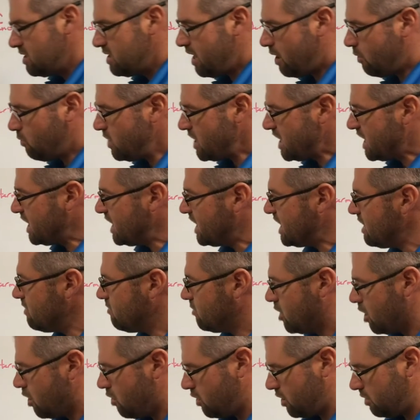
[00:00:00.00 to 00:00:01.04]
Now we can
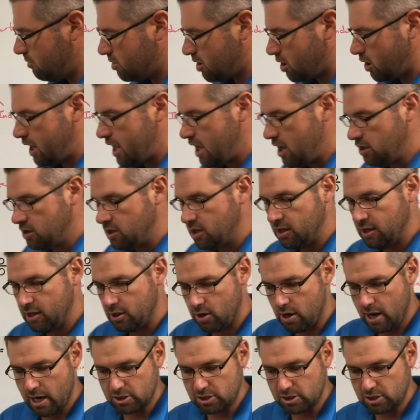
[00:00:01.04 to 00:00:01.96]
keep going, but our calculator